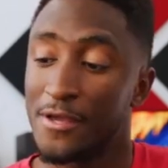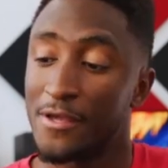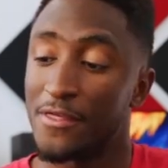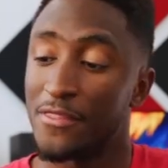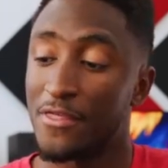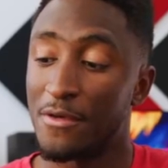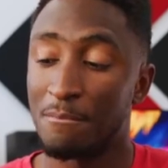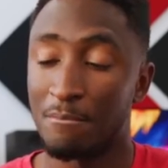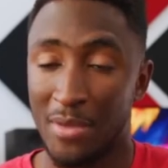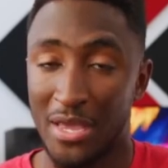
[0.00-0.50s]

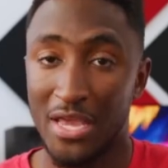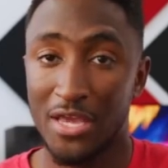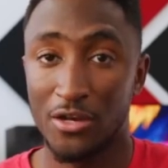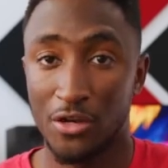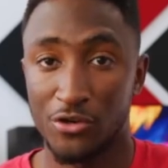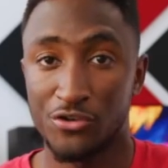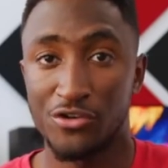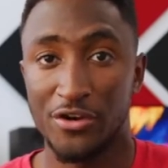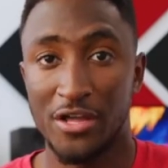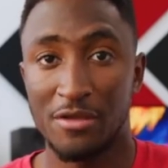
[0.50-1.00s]
The main
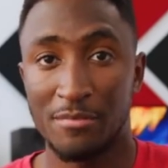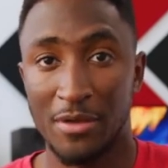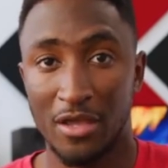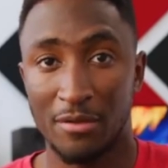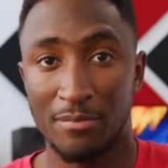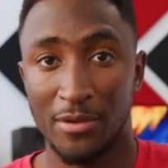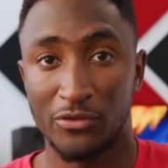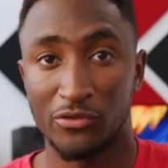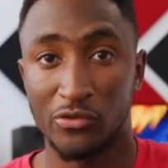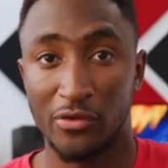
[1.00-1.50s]
108
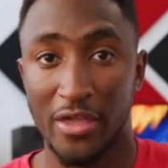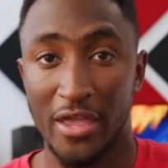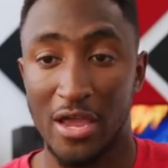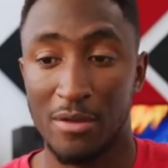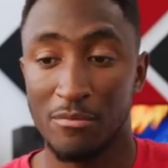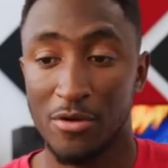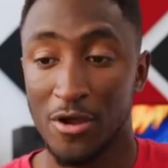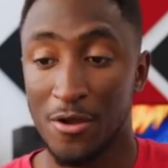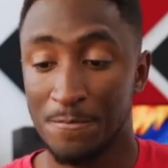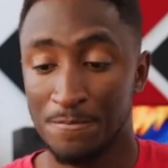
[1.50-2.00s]
megapixel
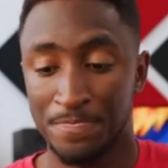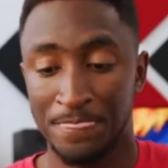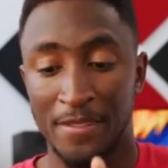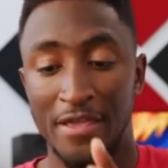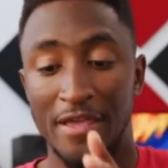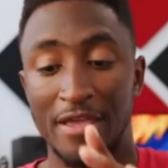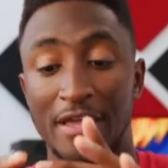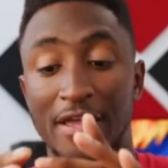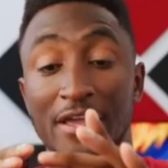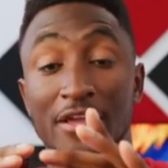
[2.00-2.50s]
camera
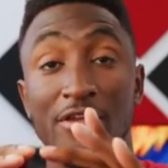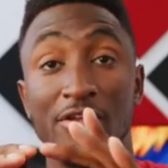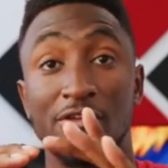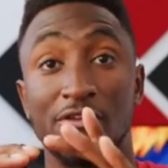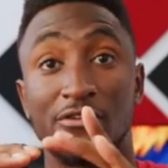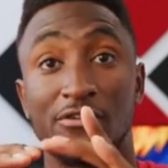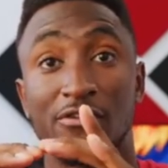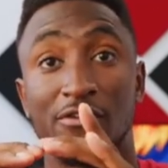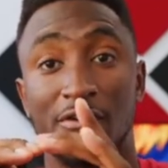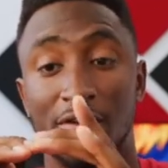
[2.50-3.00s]

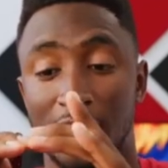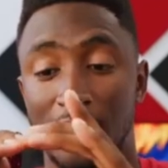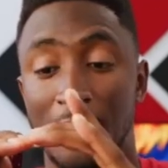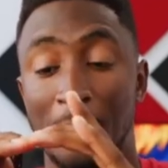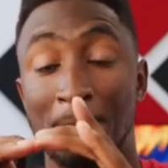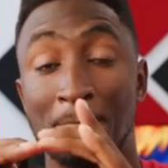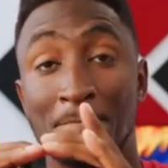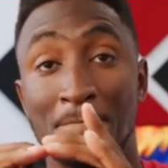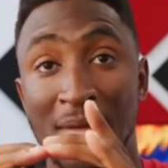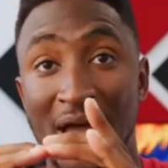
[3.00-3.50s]
is
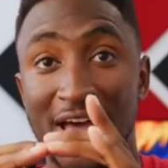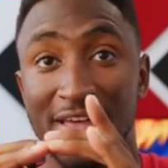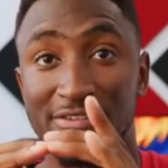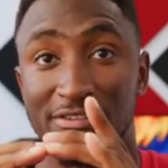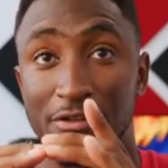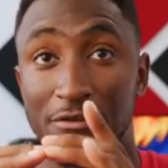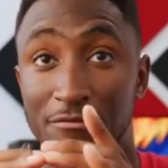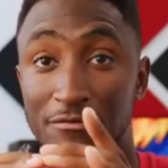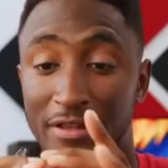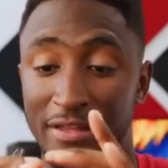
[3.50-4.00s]
massive.